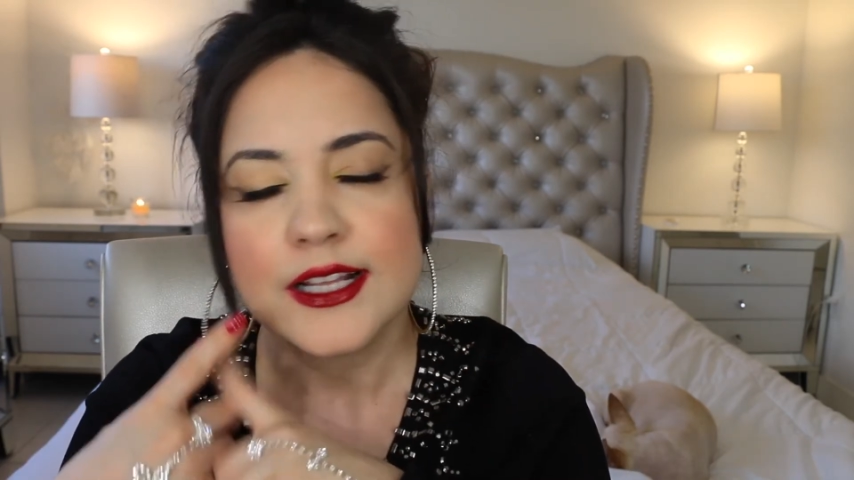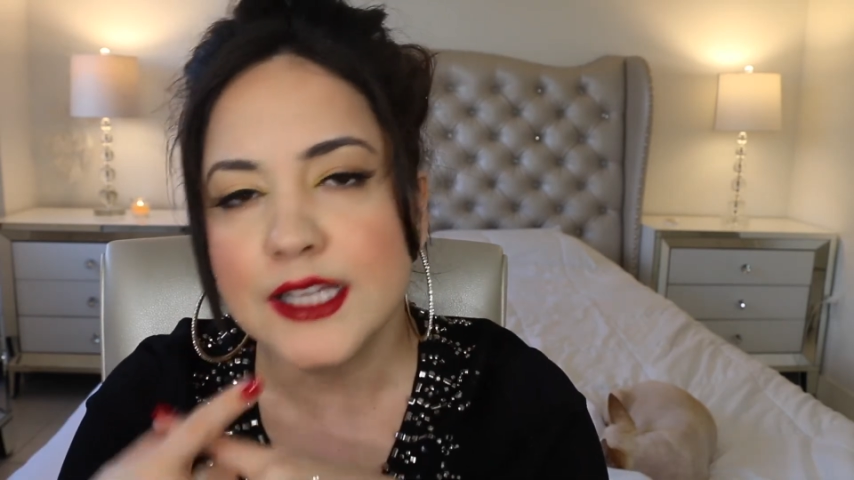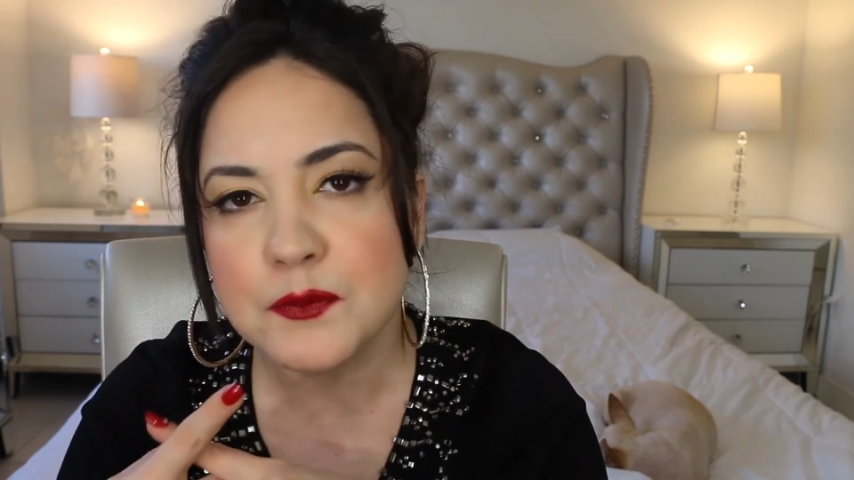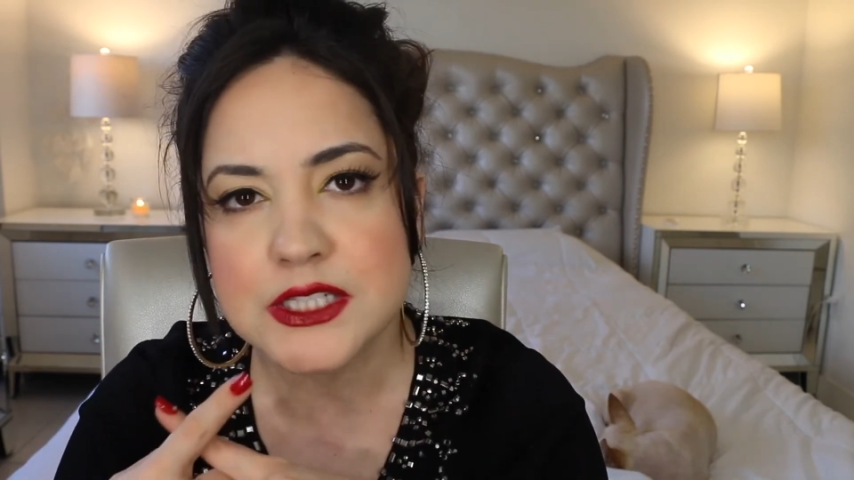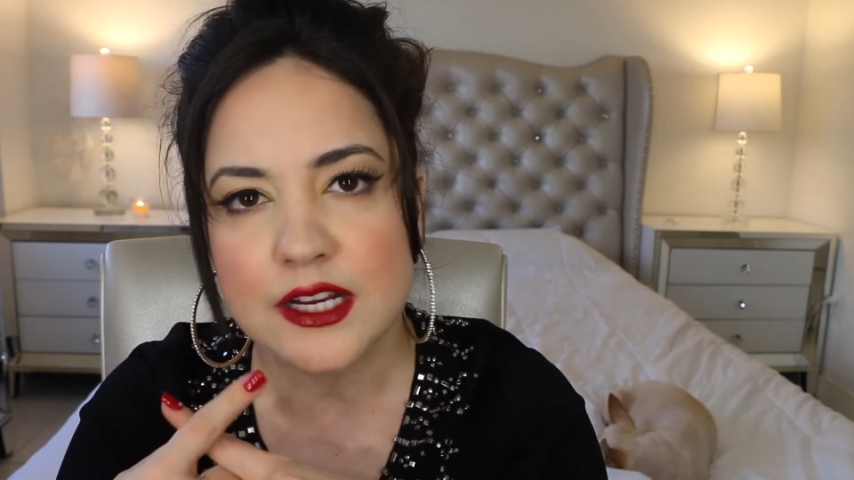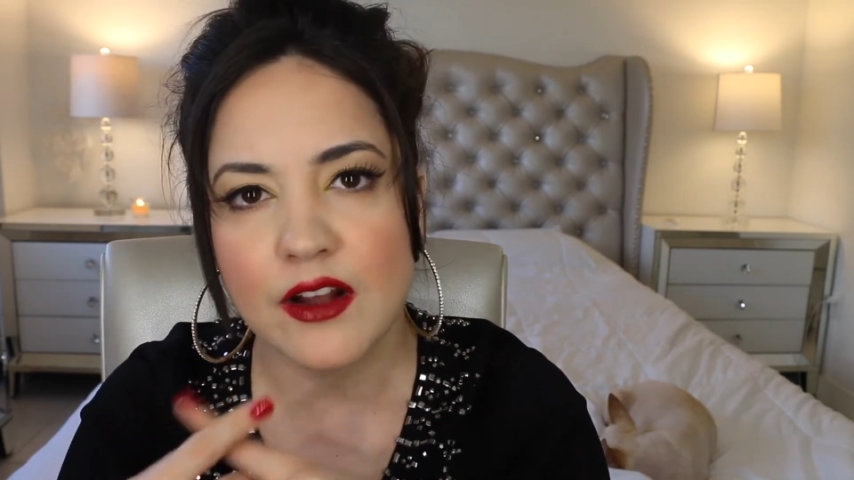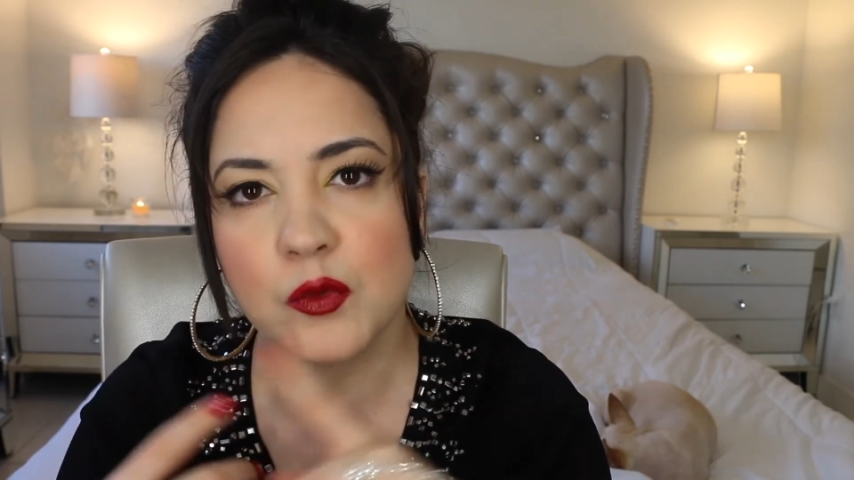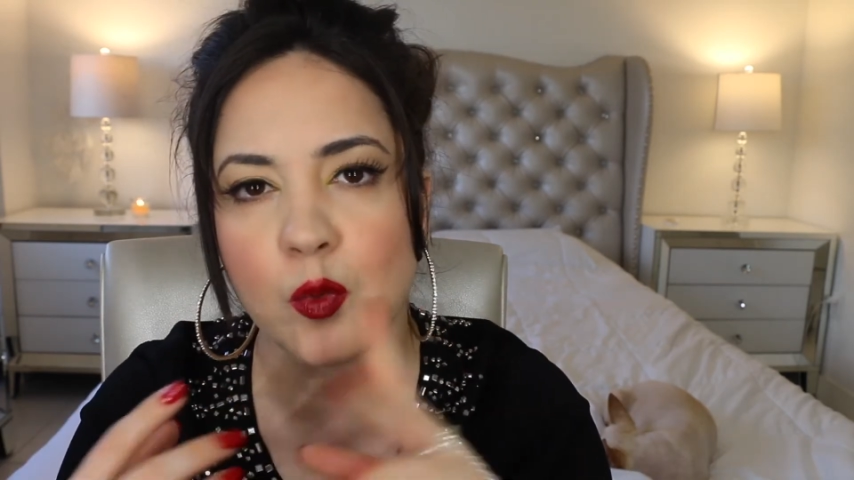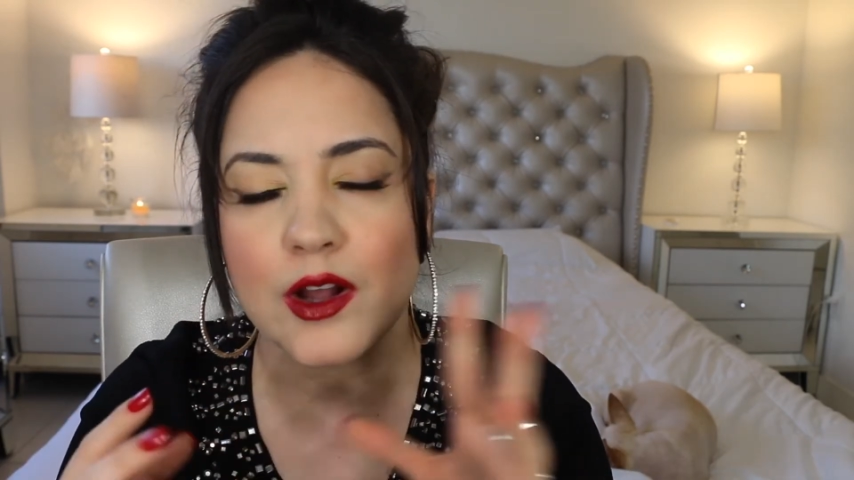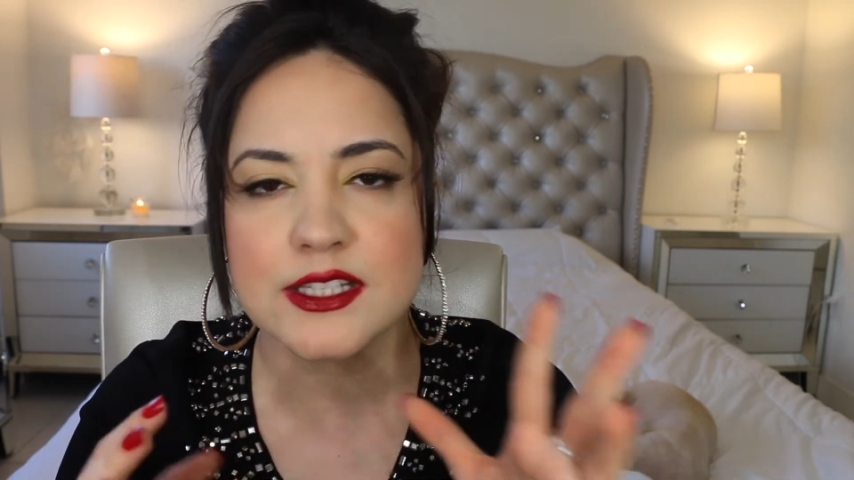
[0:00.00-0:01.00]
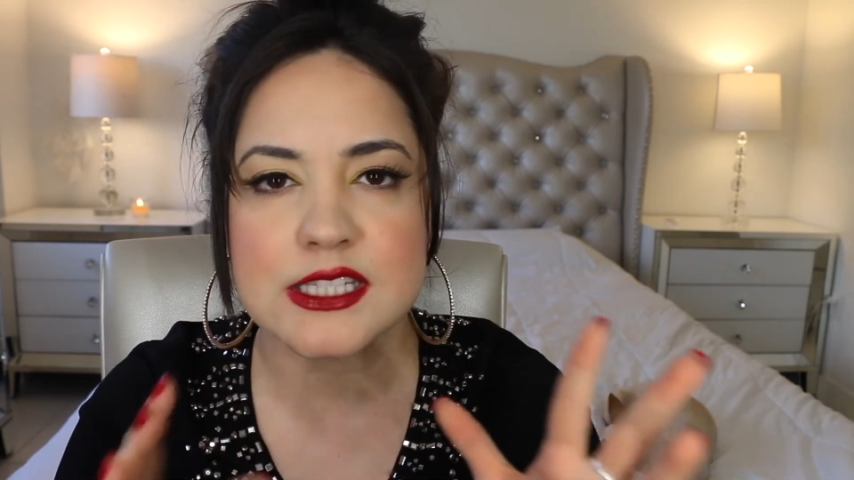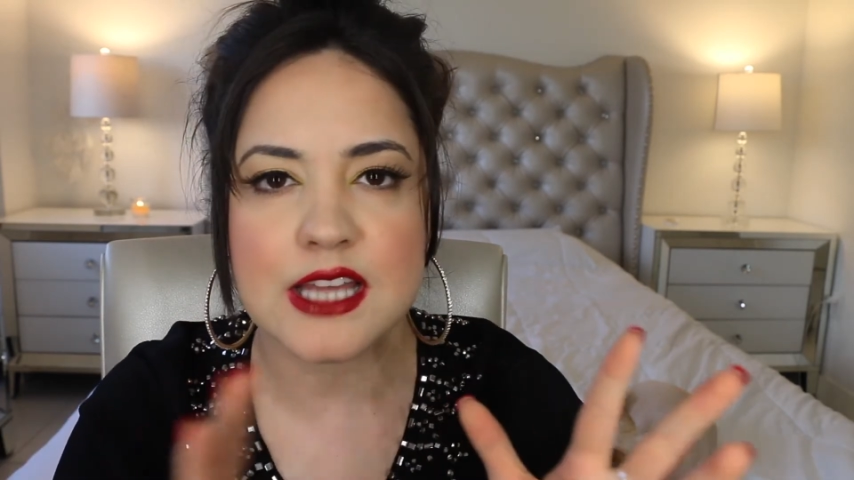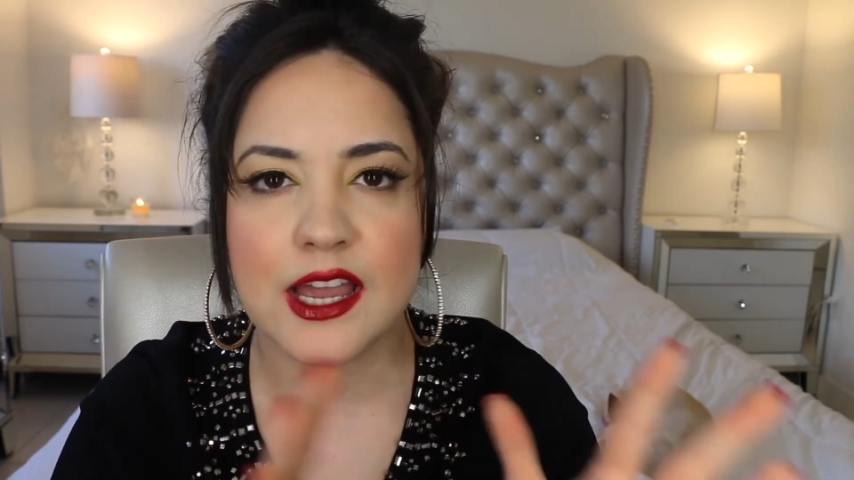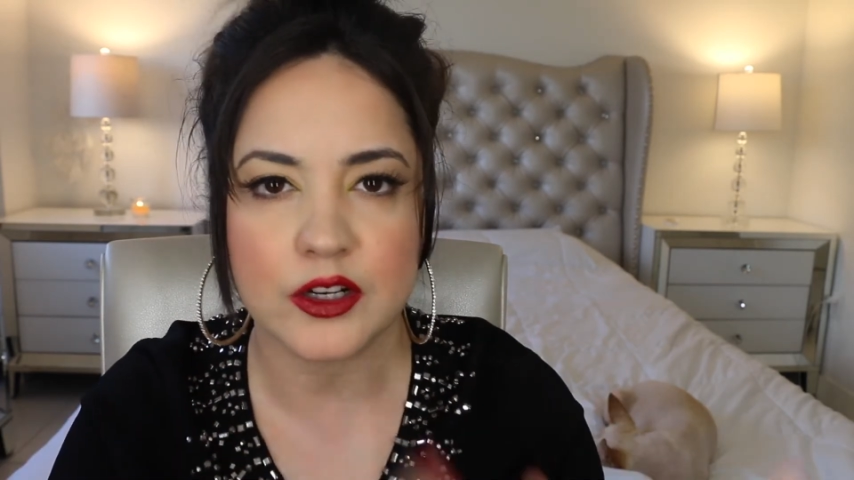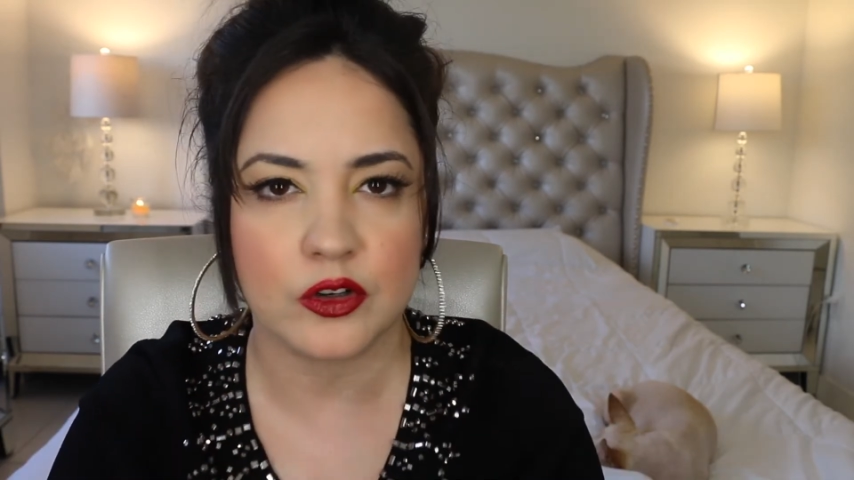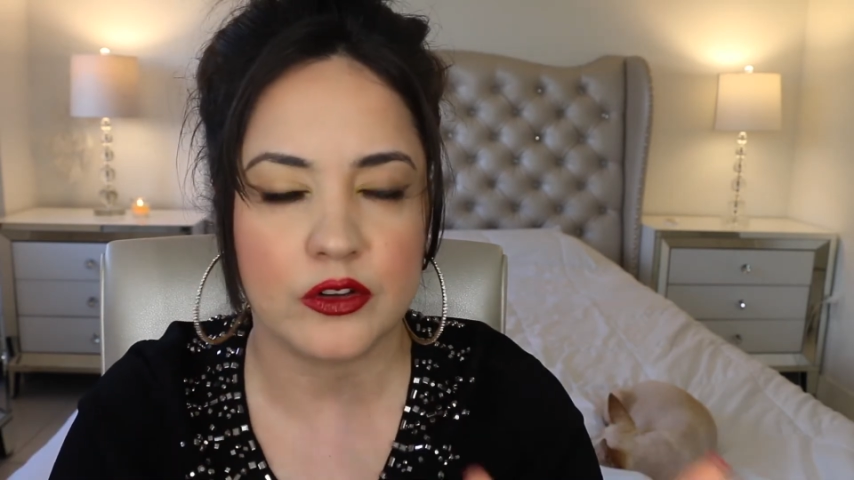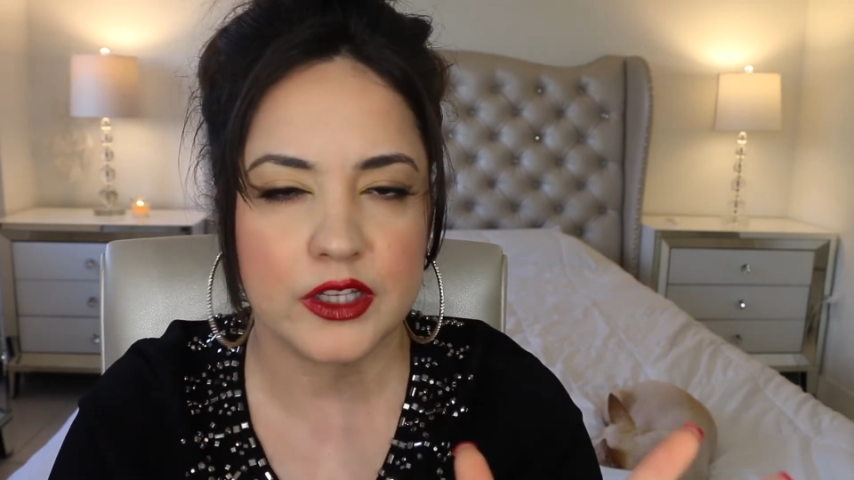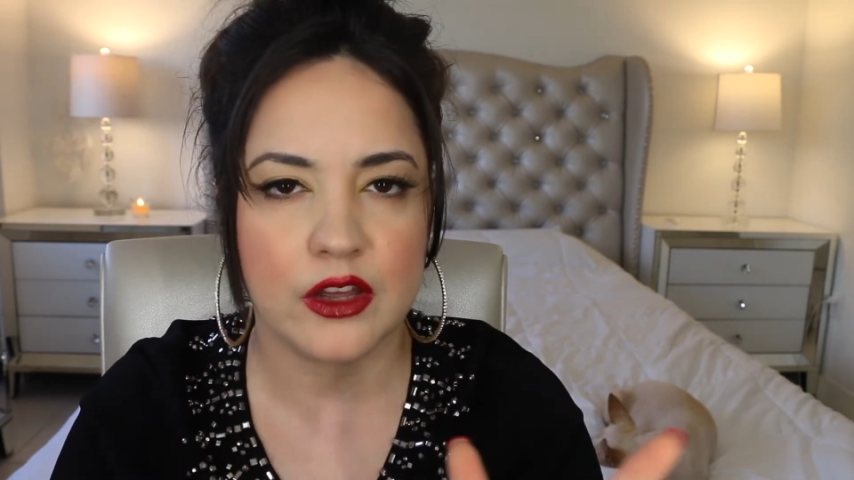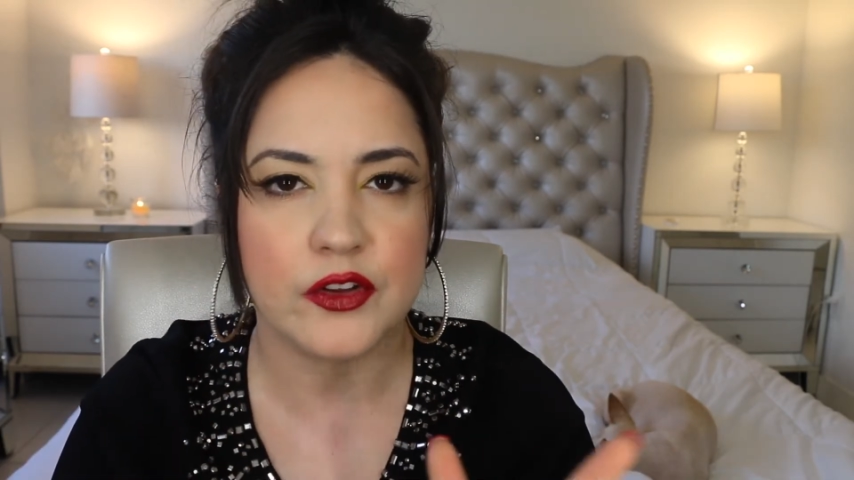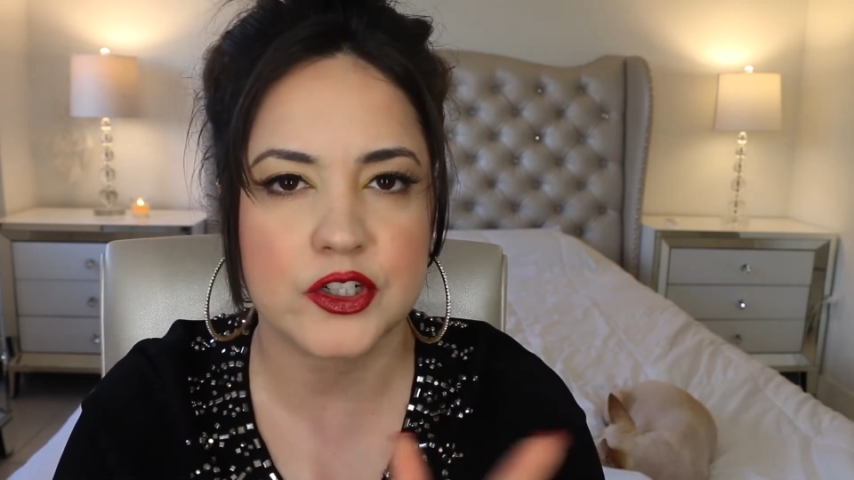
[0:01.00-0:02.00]
lipstick on one side or on
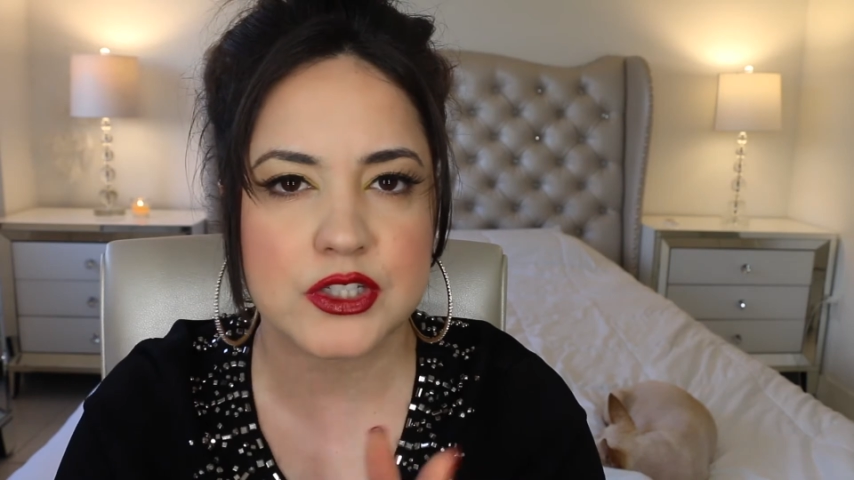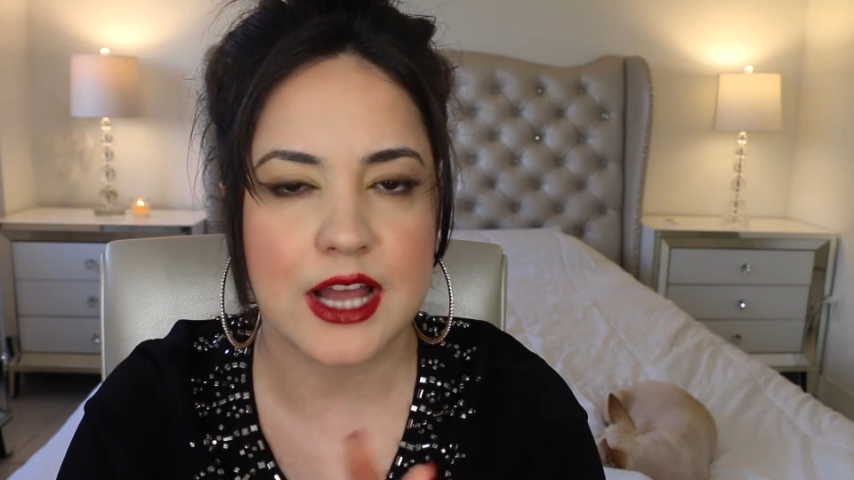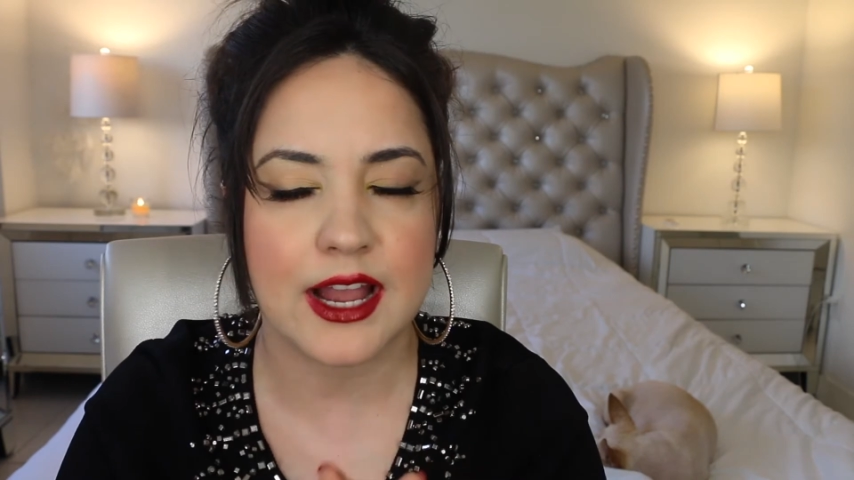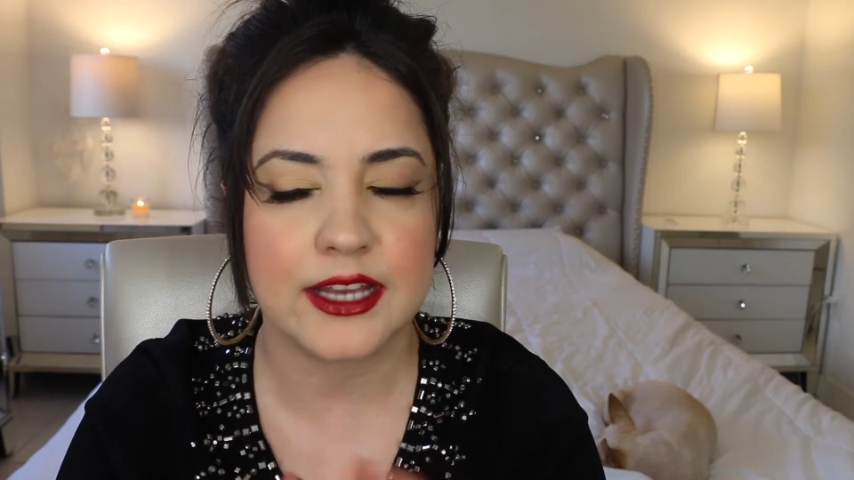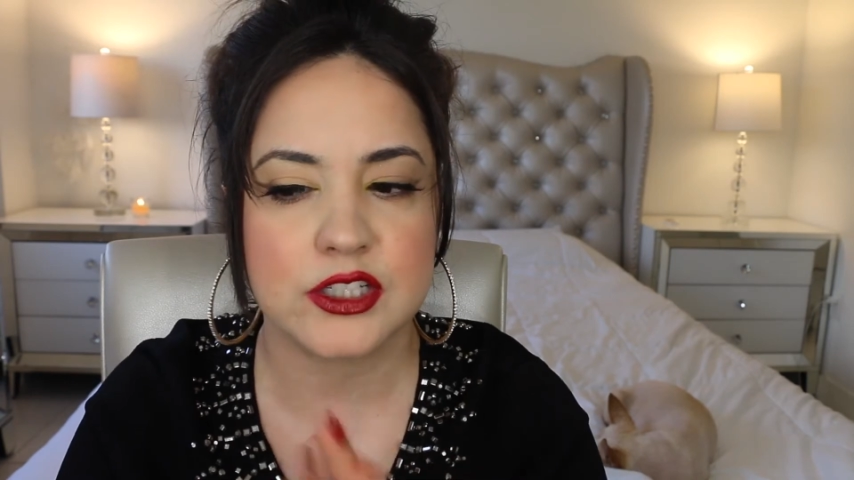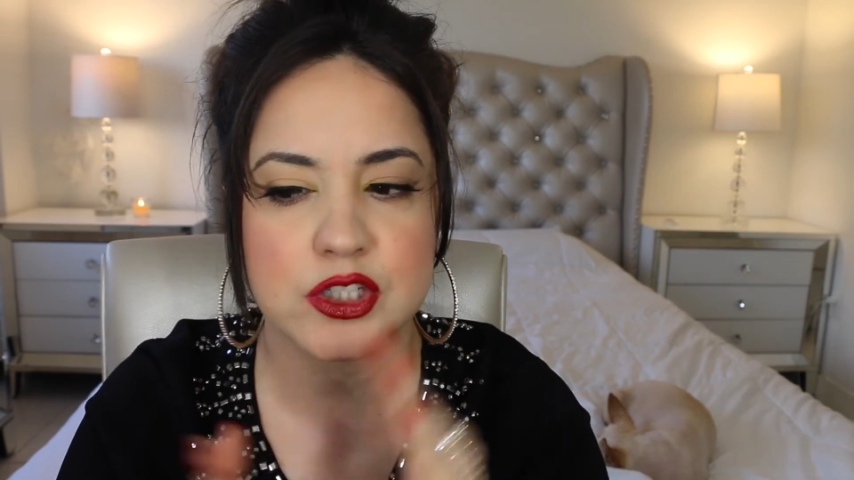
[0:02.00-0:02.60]
the other side.